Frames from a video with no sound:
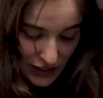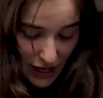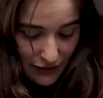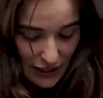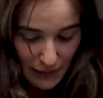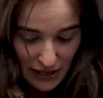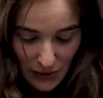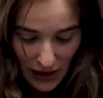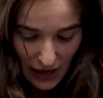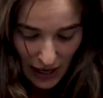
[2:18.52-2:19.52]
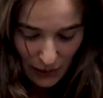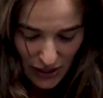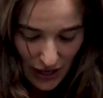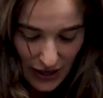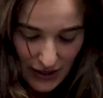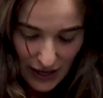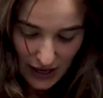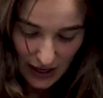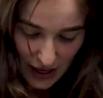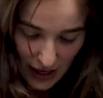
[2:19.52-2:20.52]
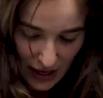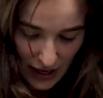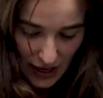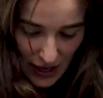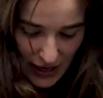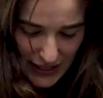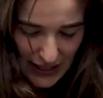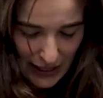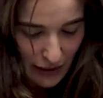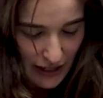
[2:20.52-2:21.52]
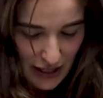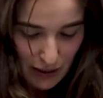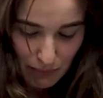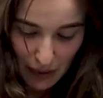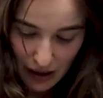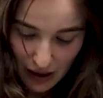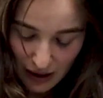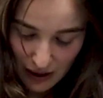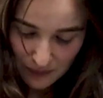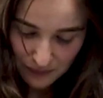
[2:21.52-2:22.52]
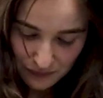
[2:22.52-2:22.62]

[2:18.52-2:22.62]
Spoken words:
service menu here, which I think is similar to the bar,